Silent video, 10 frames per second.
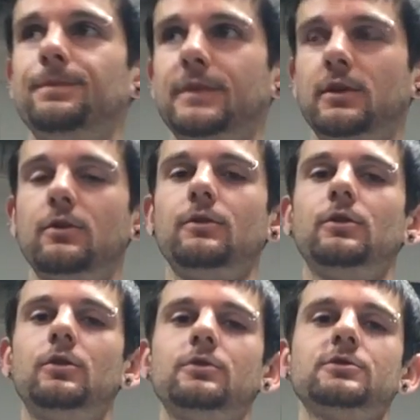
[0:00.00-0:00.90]
the
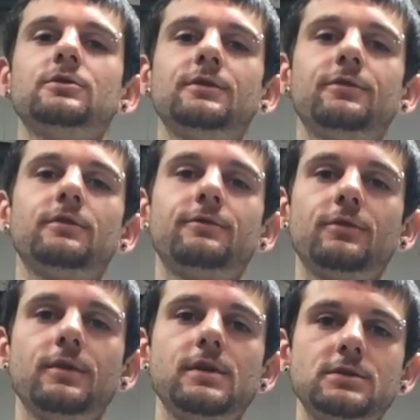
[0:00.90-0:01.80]
laws are different
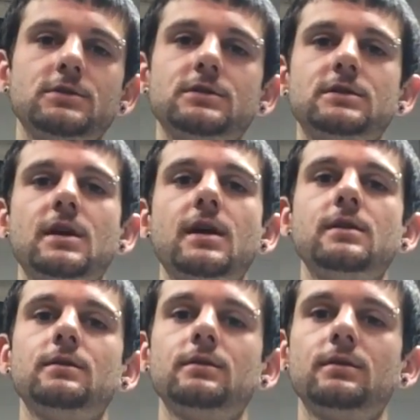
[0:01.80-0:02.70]
for each state,